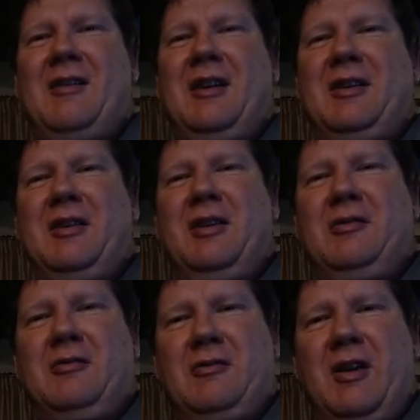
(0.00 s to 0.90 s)
All right,
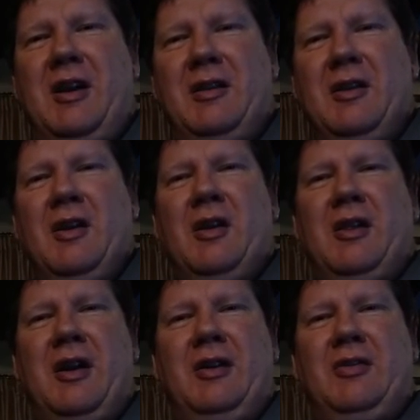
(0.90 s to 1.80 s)
good. Great.
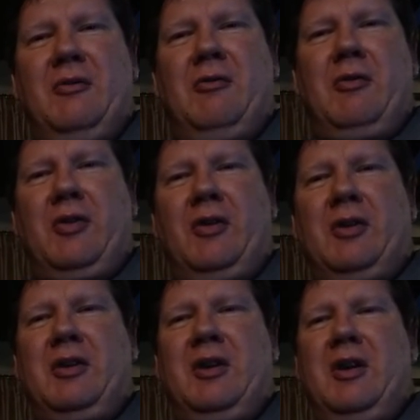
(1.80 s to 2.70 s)
Thanks, and we'll
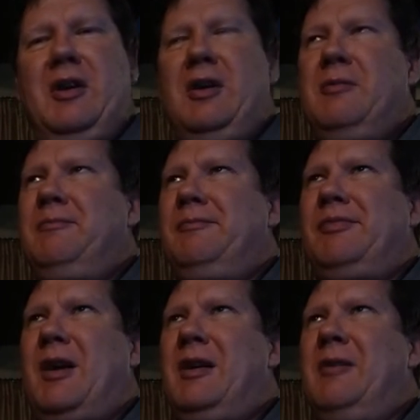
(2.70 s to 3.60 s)
talk to you
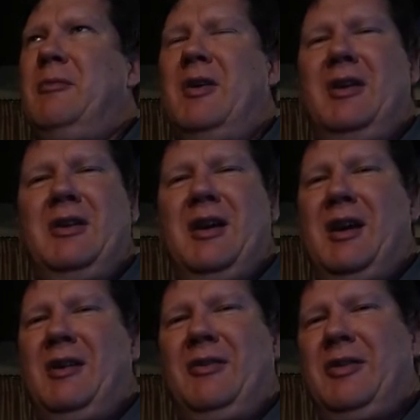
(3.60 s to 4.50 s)
probably
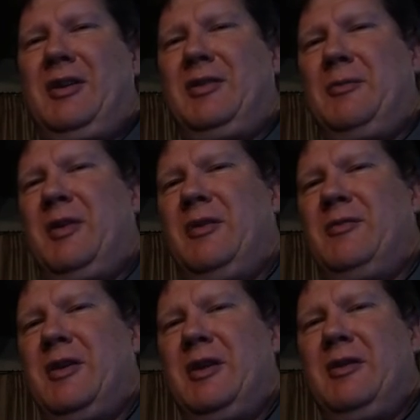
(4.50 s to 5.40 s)
Monday. I don't think there'll be
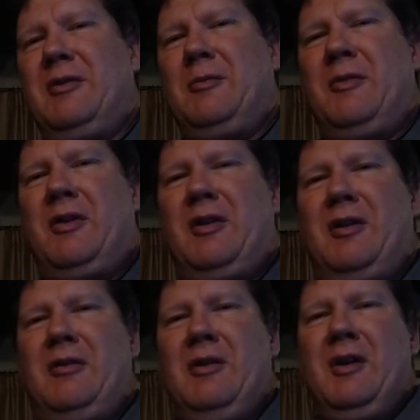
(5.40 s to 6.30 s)
a video
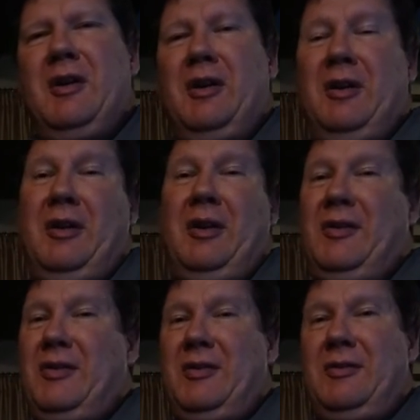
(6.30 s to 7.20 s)
tomorrow
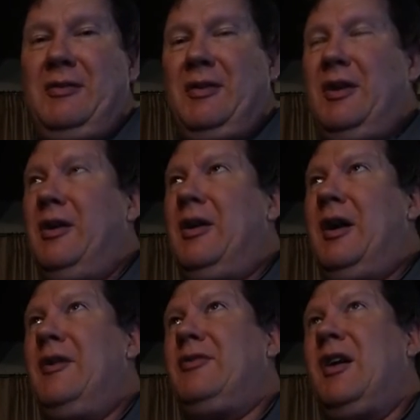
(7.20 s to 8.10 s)
unless you know I